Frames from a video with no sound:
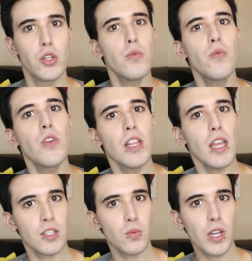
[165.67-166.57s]
Do you
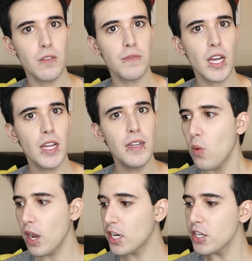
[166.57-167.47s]
realize what you've done?
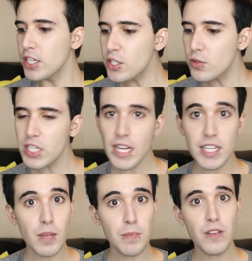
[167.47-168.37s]
Why couldn't you say
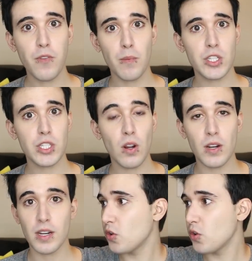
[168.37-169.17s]
something from the start?